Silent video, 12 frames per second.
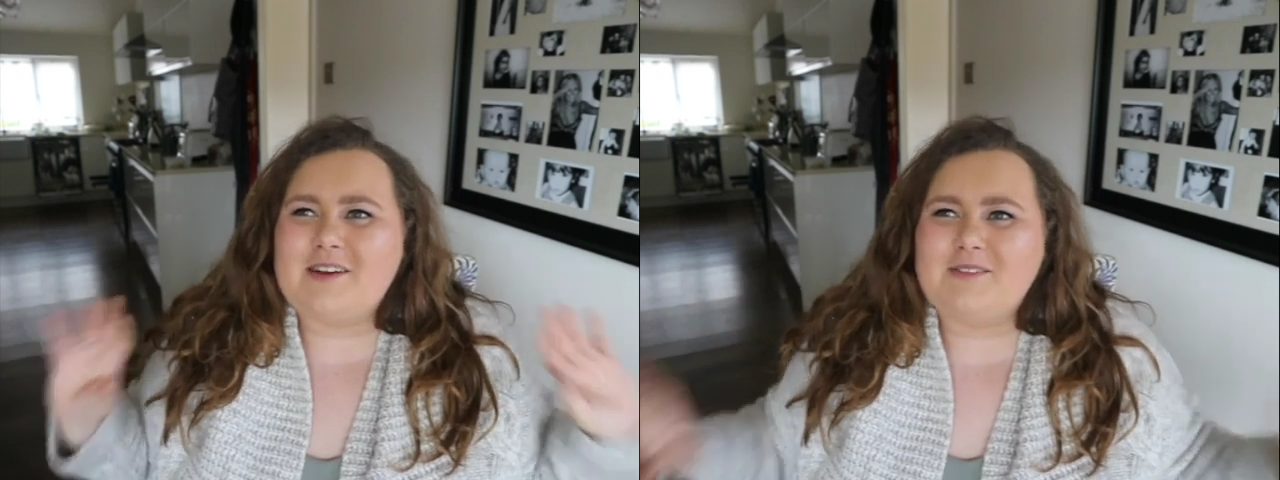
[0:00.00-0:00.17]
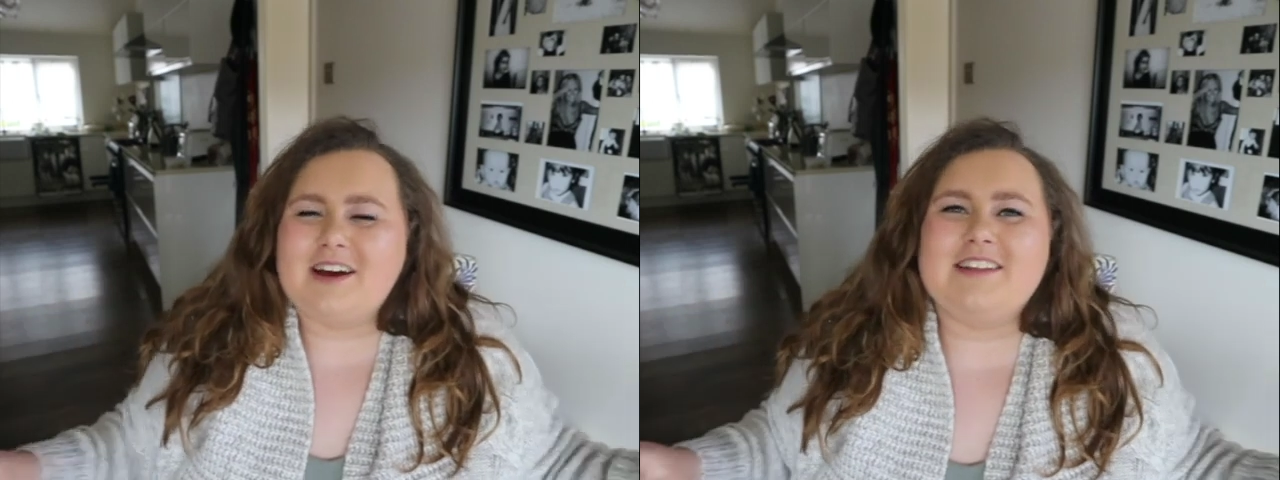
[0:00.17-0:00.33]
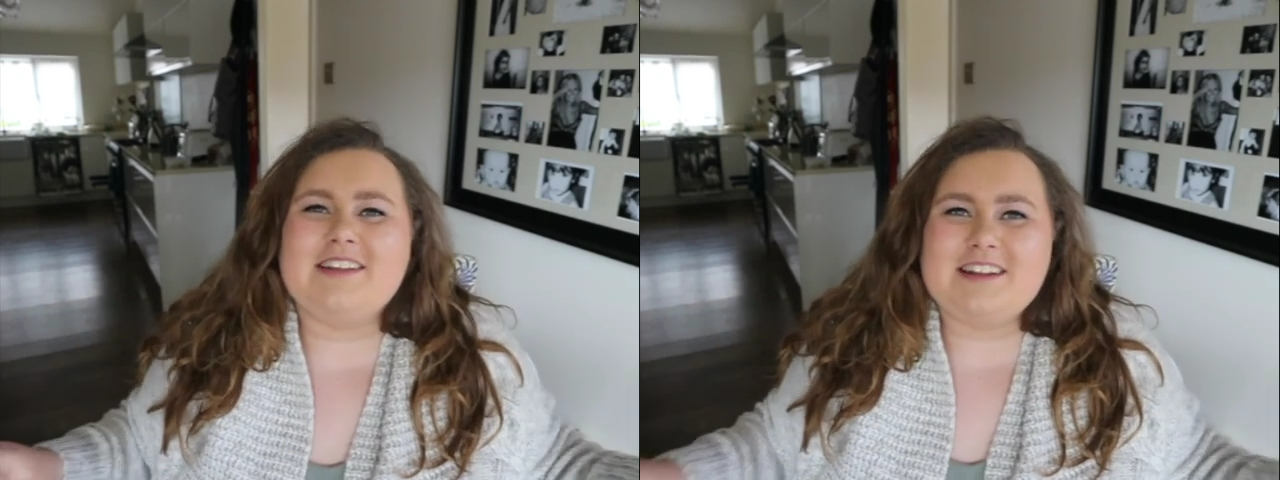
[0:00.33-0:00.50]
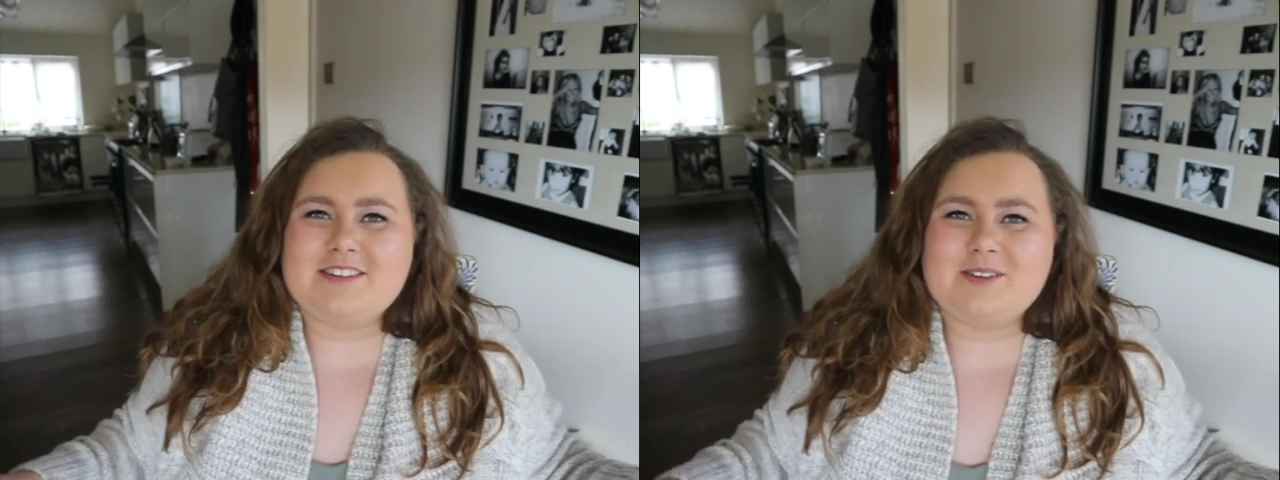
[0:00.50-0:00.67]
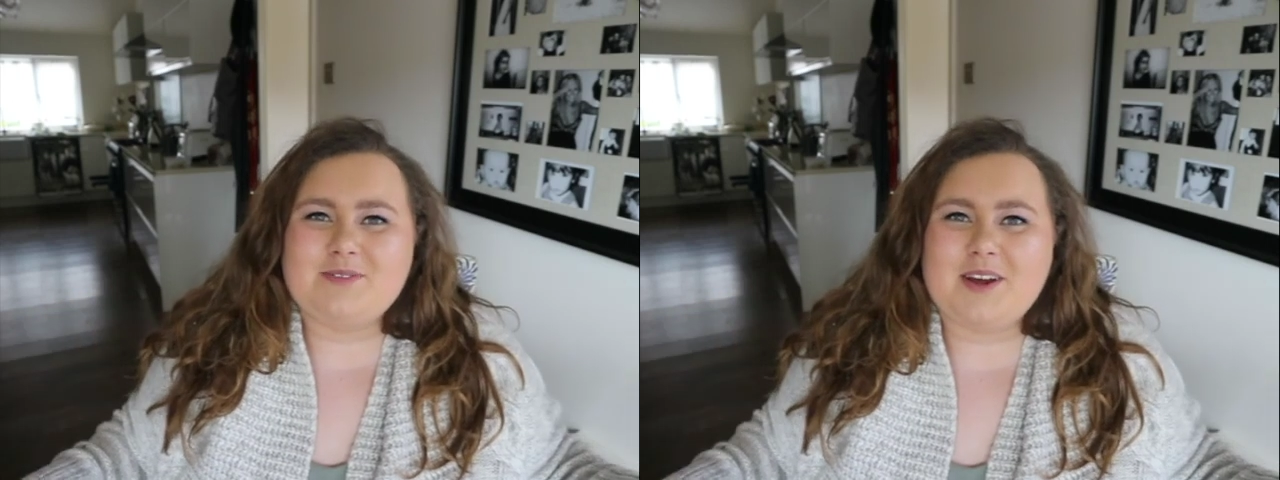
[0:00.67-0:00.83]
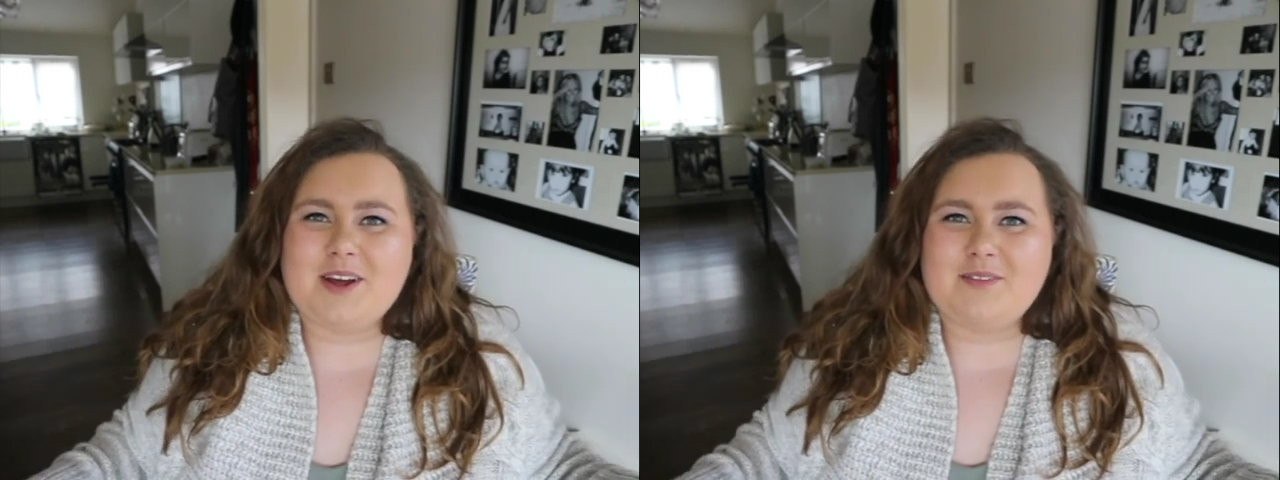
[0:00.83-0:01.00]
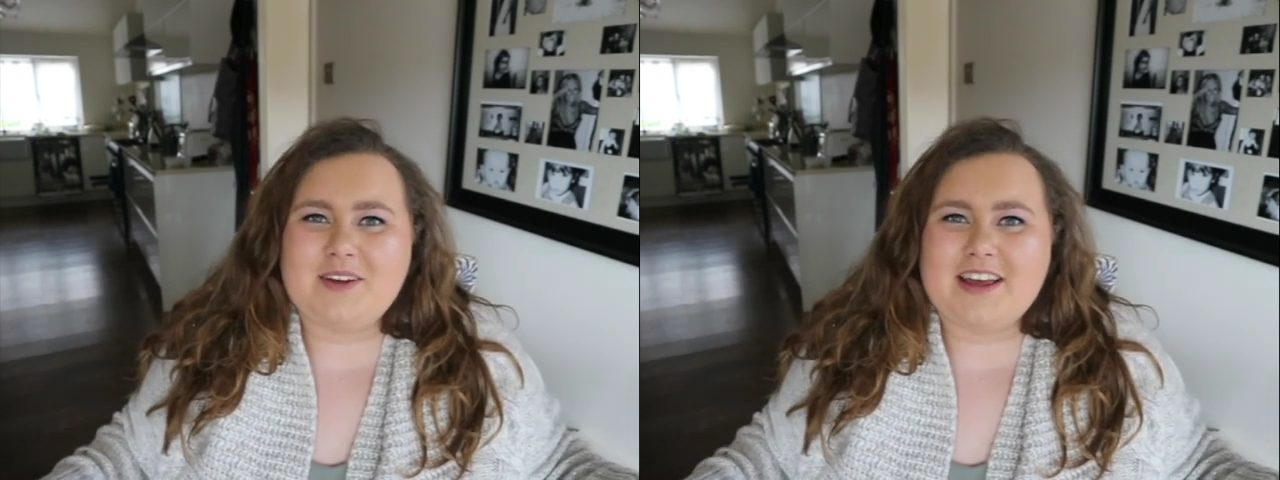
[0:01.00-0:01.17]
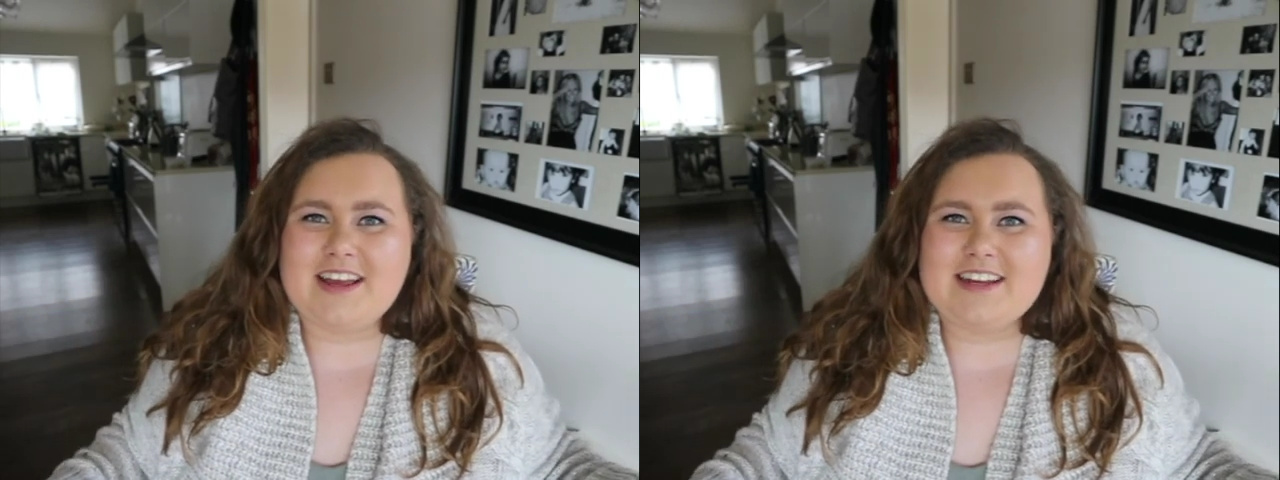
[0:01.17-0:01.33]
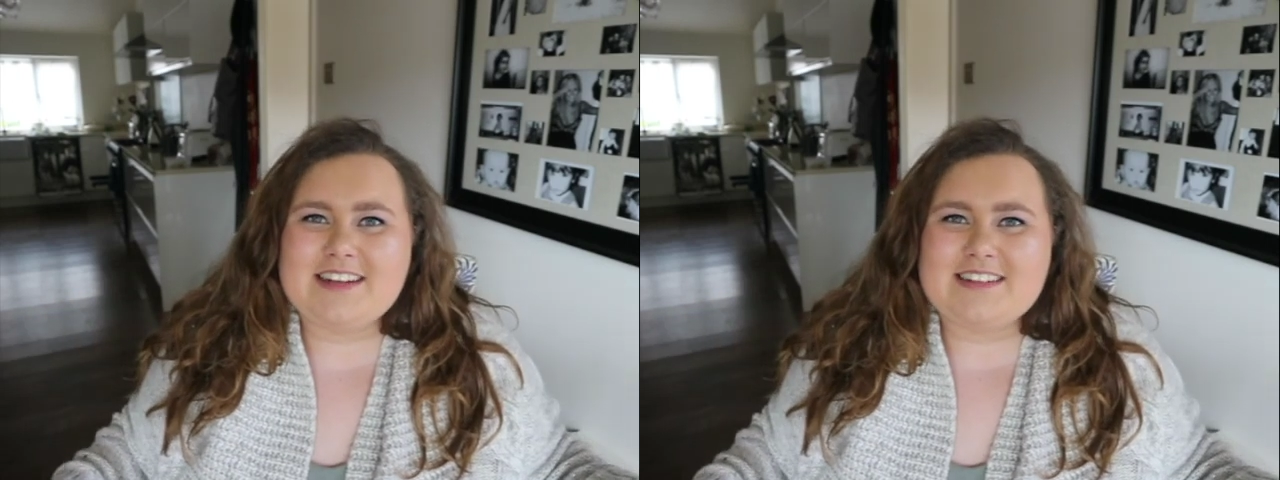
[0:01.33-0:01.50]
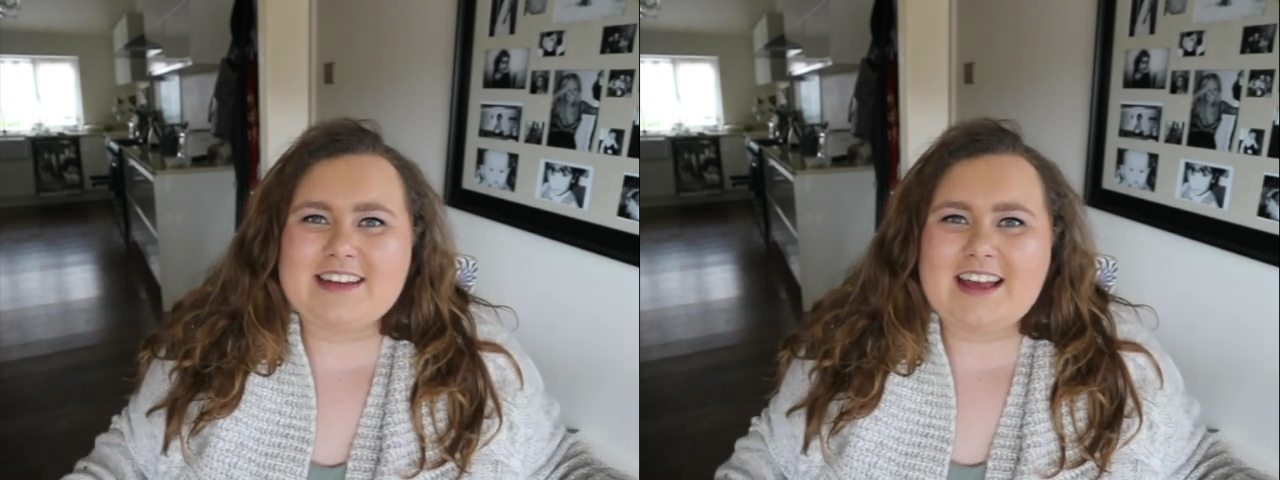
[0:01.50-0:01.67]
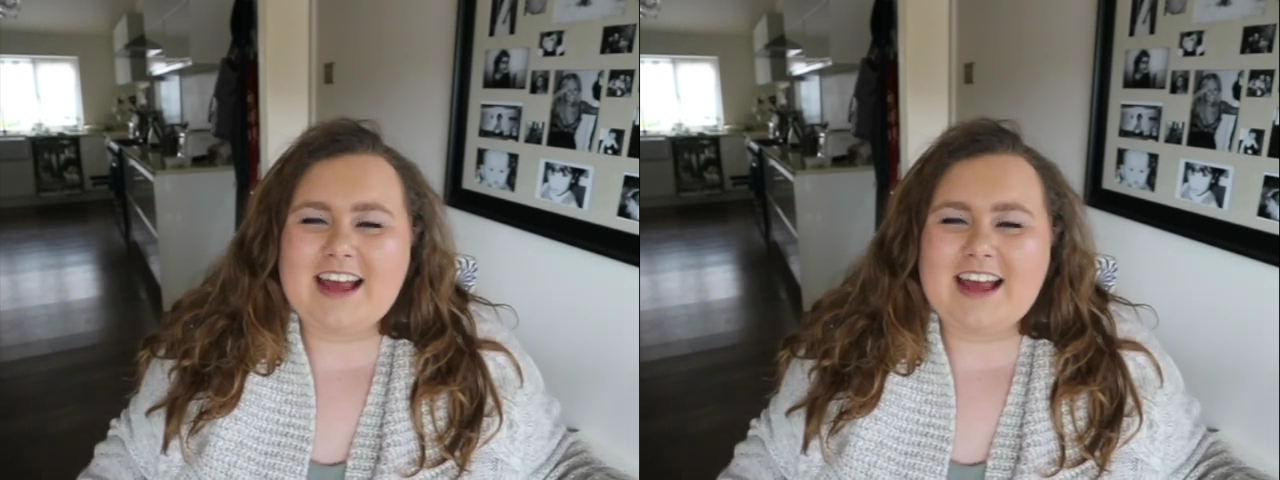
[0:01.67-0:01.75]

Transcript: about The Little Mermaid,